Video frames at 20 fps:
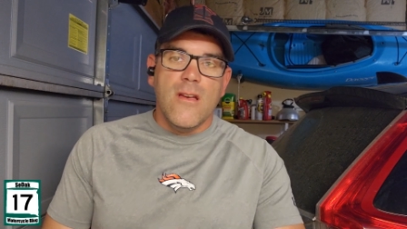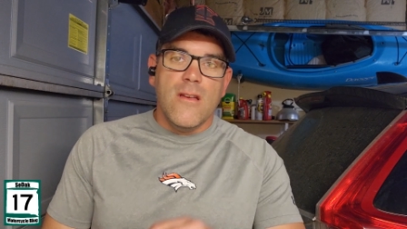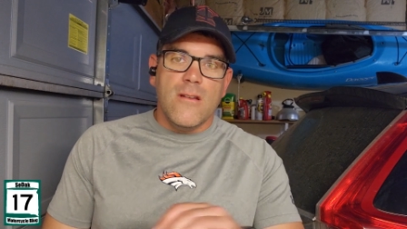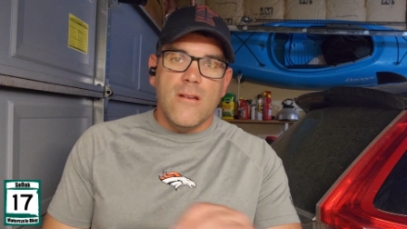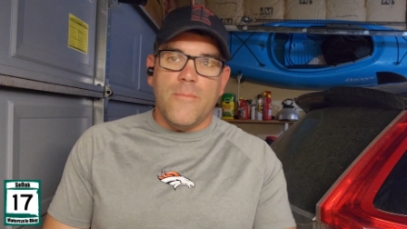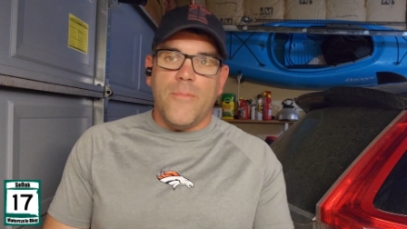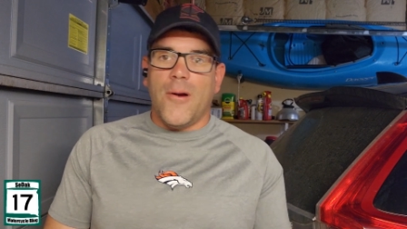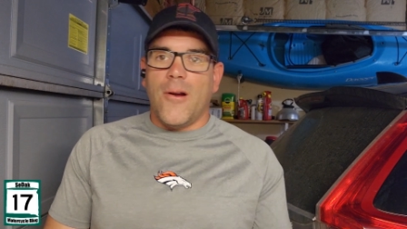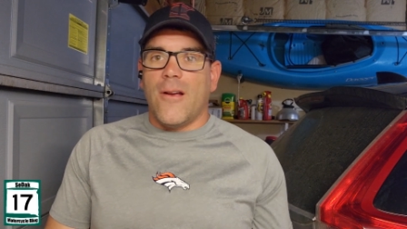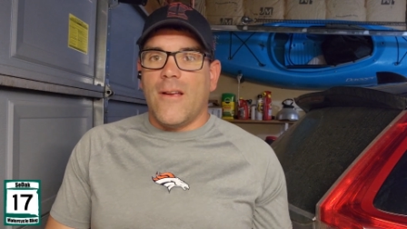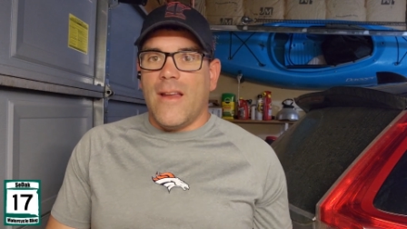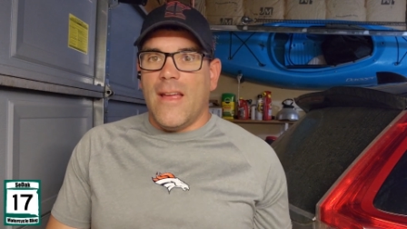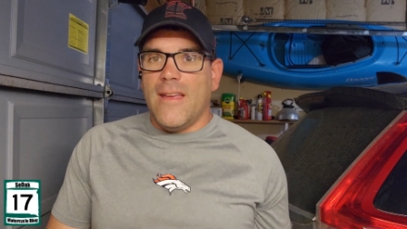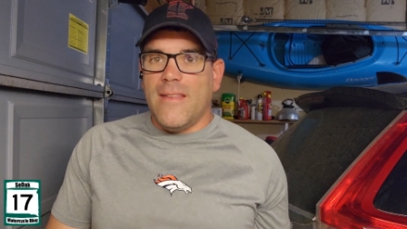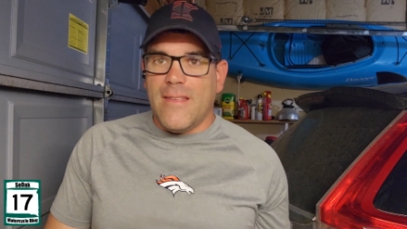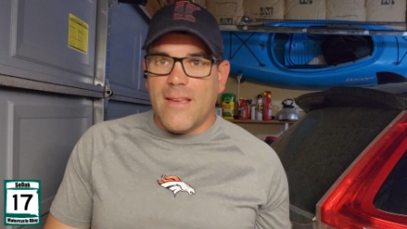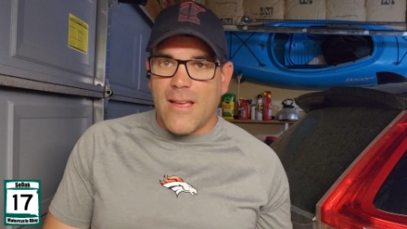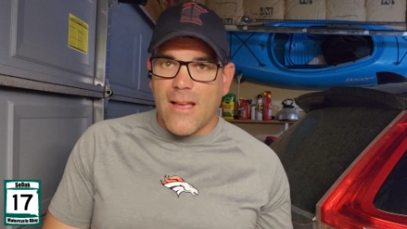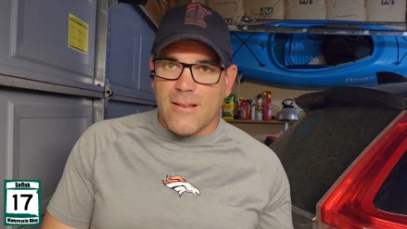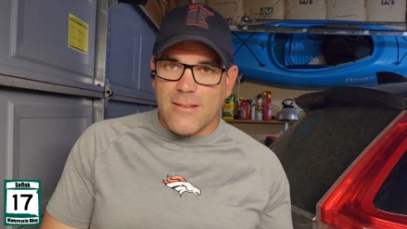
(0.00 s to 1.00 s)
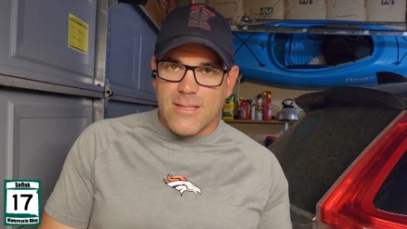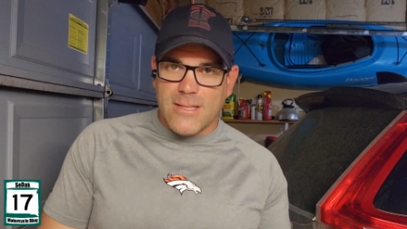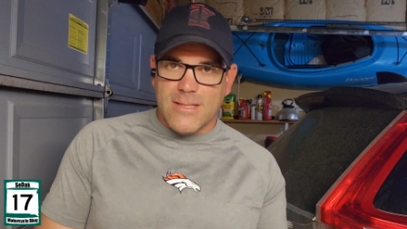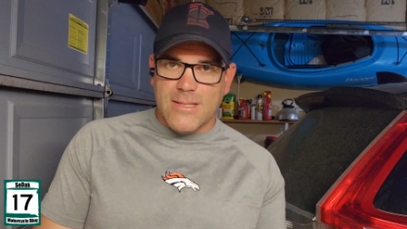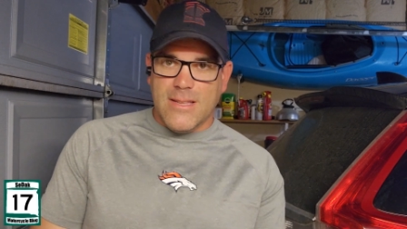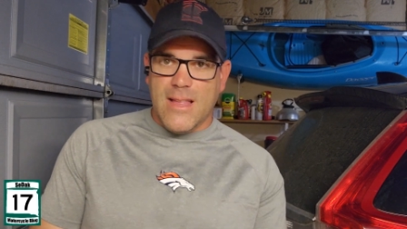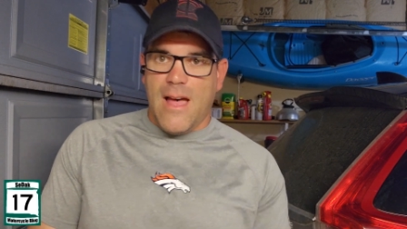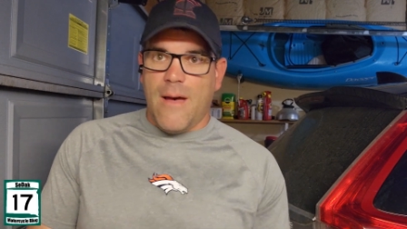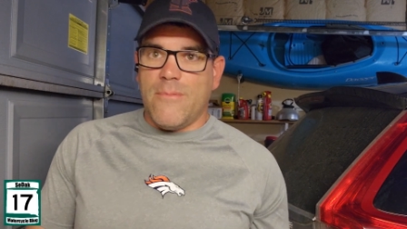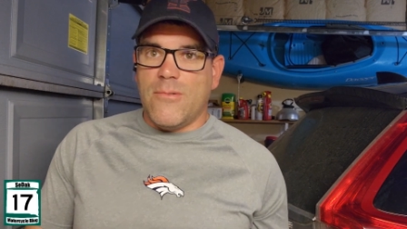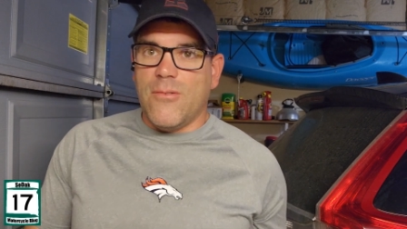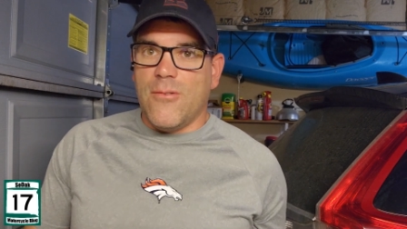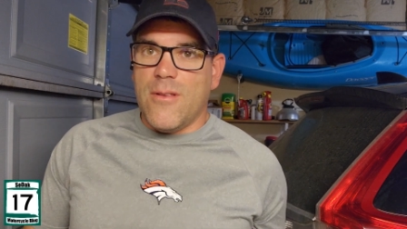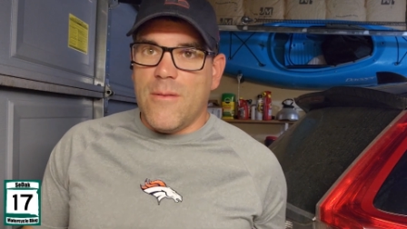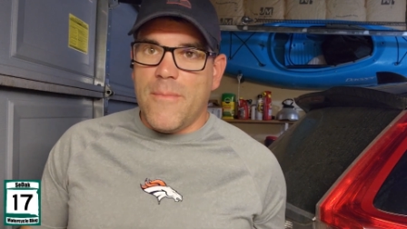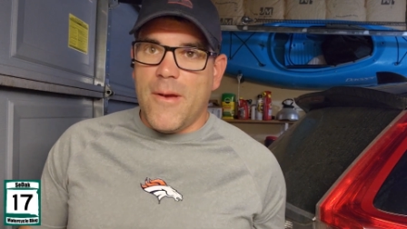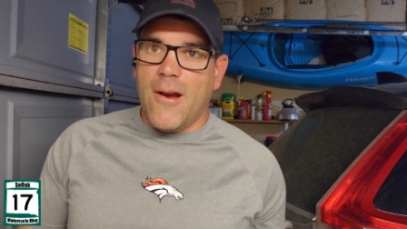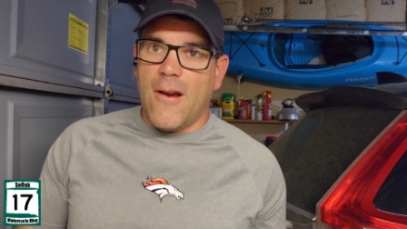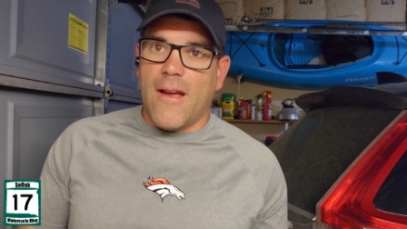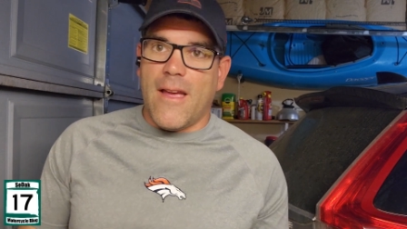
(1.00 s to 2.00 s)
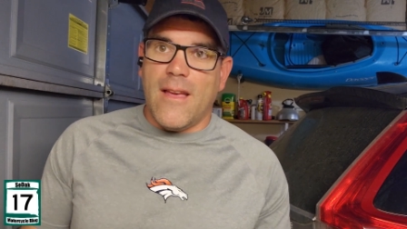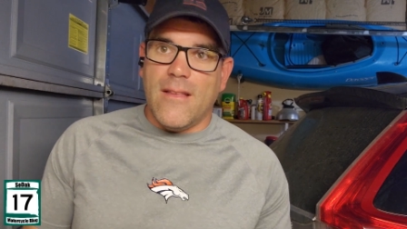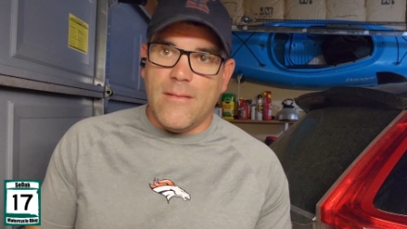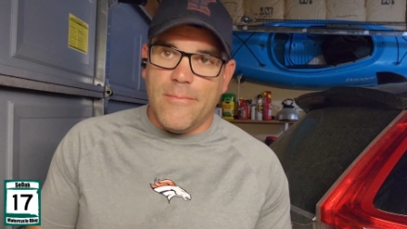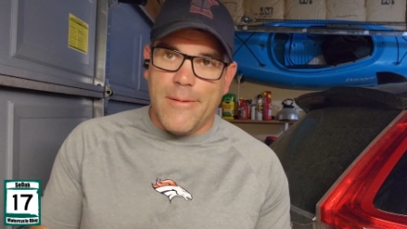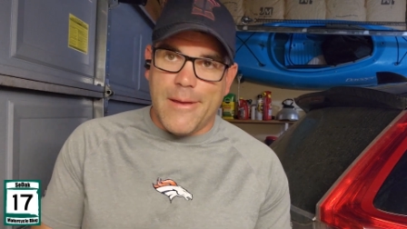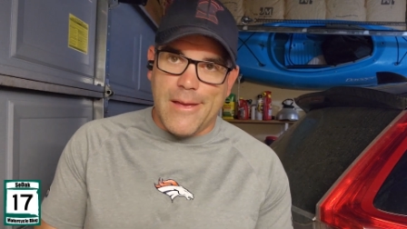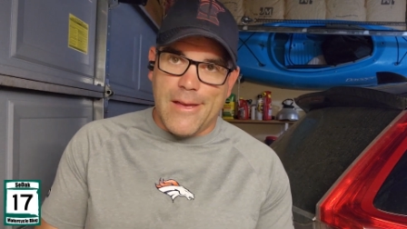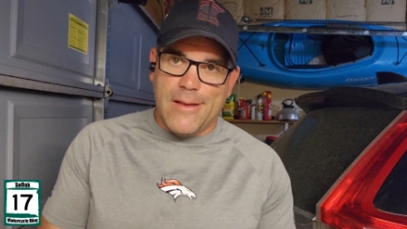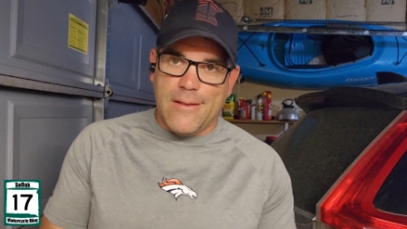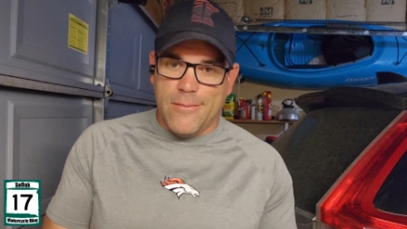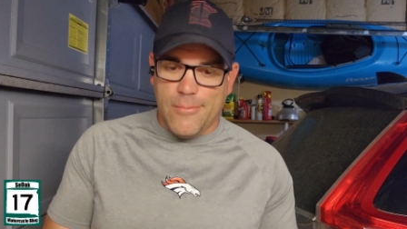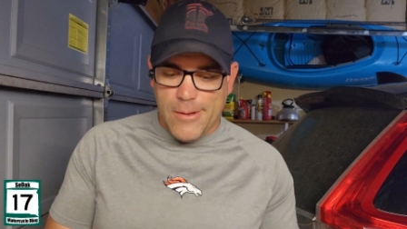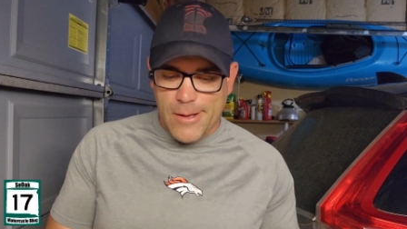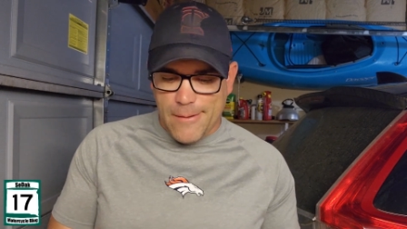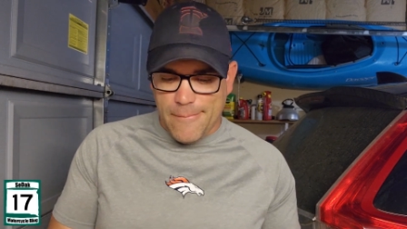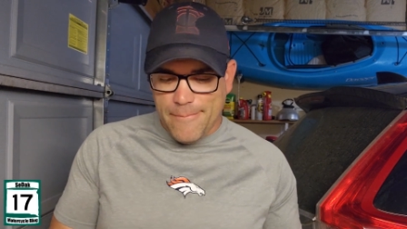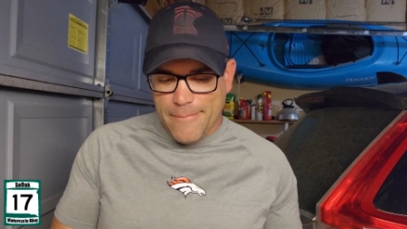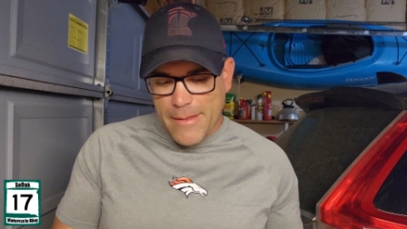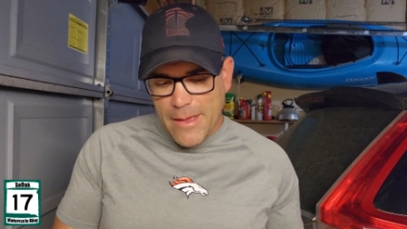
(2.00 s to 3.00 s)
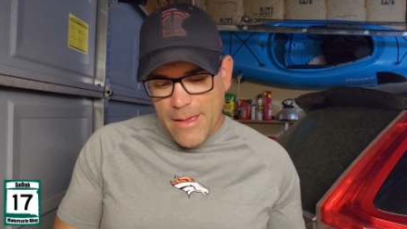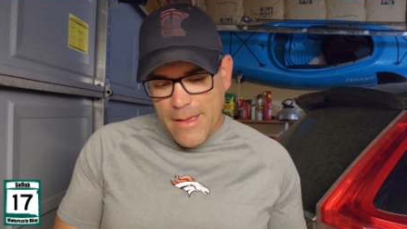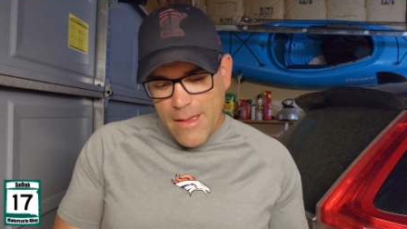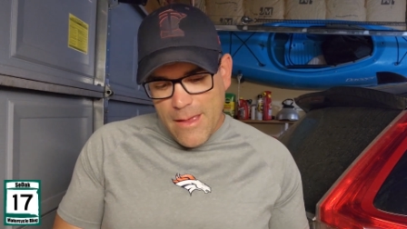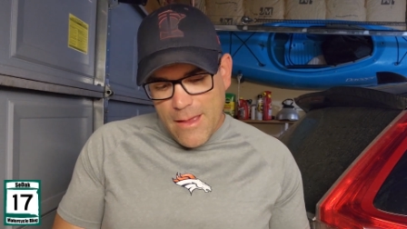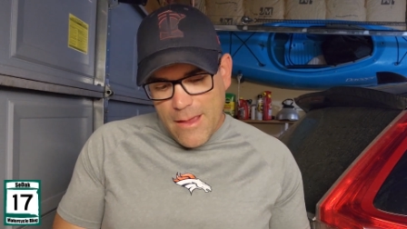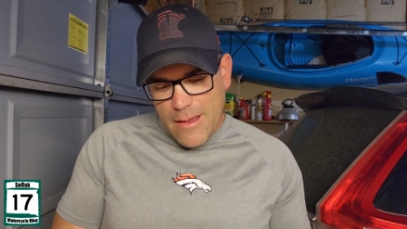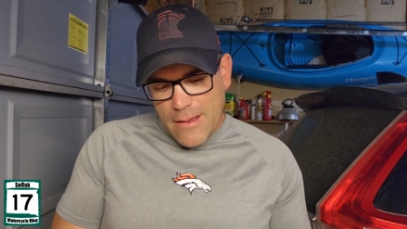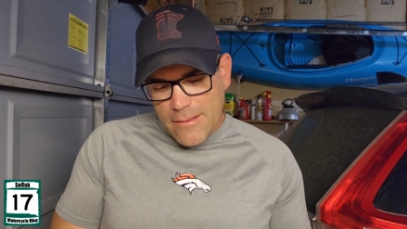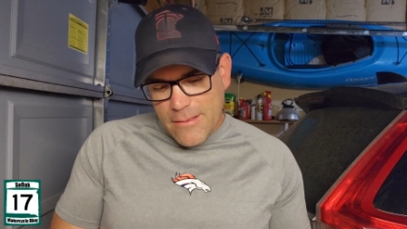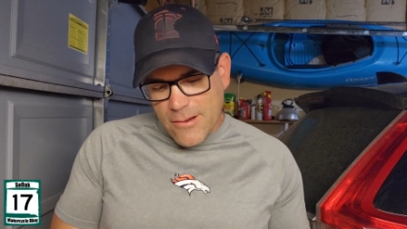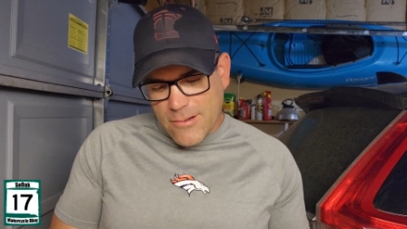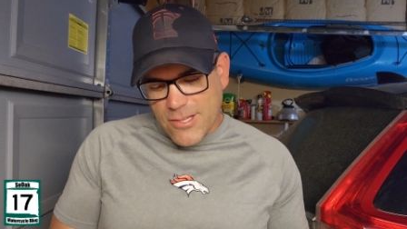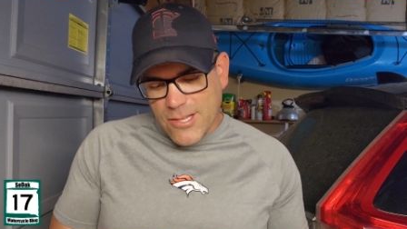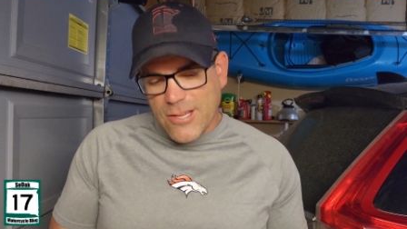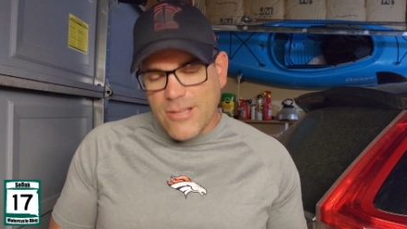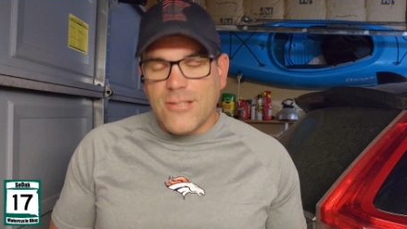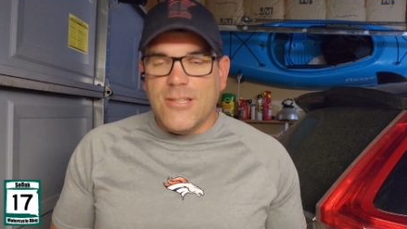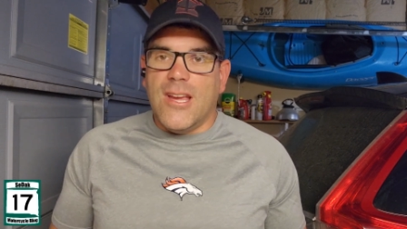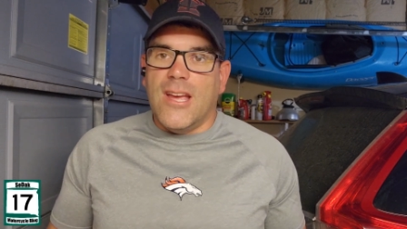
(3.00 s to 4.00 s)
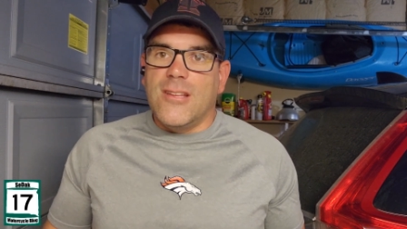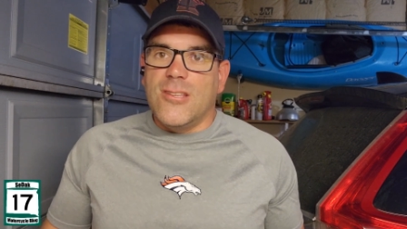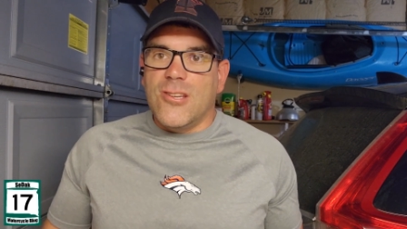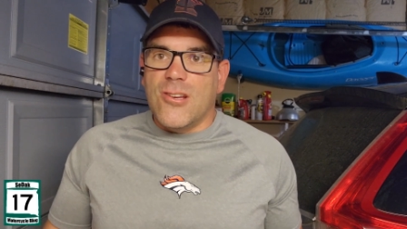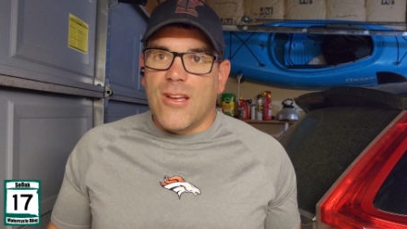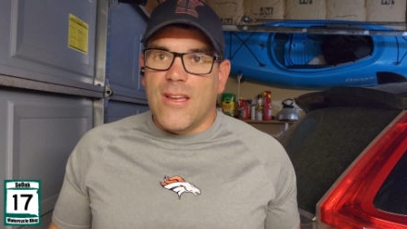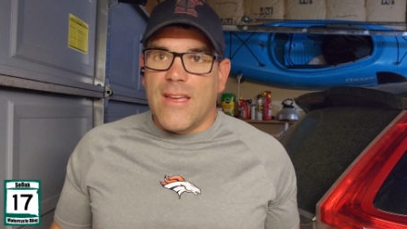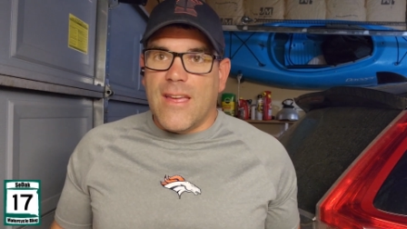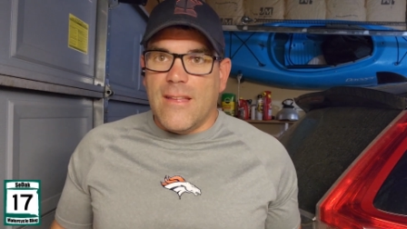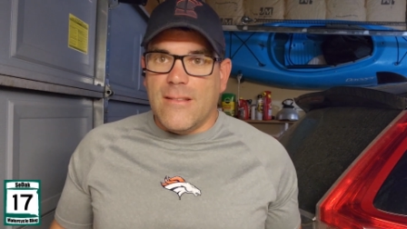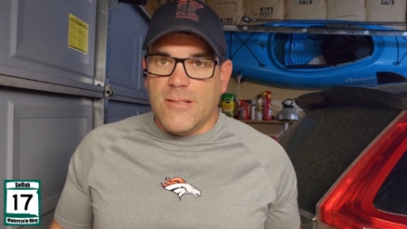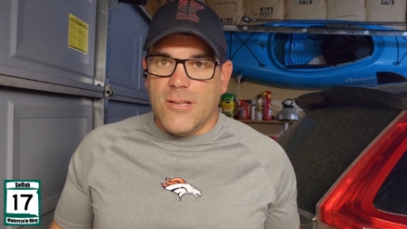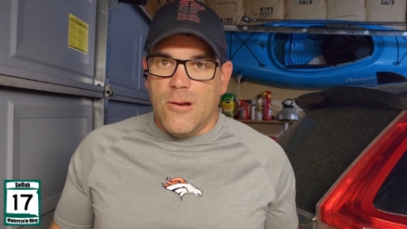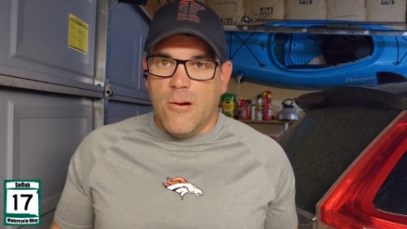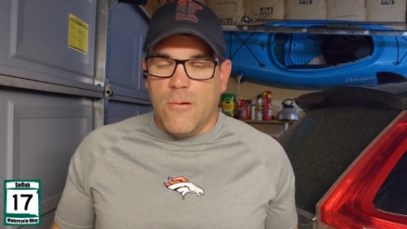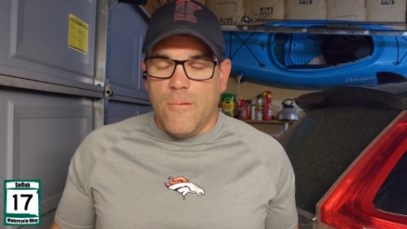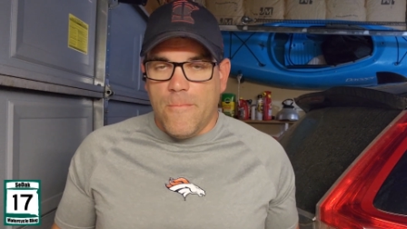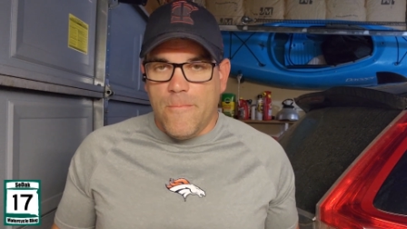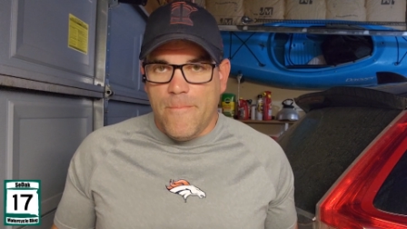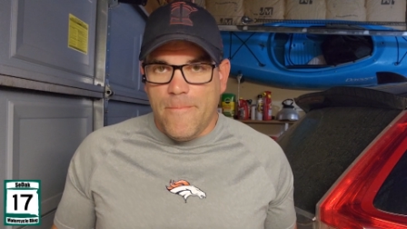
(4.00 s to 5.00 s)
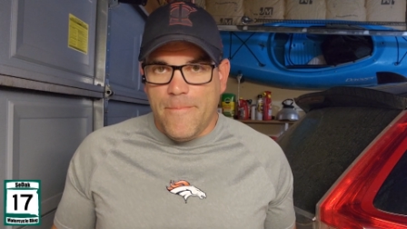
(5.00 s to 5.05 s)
Don't park in anything else that's not between the barricades because, well, there's a good chance you're going to get towed.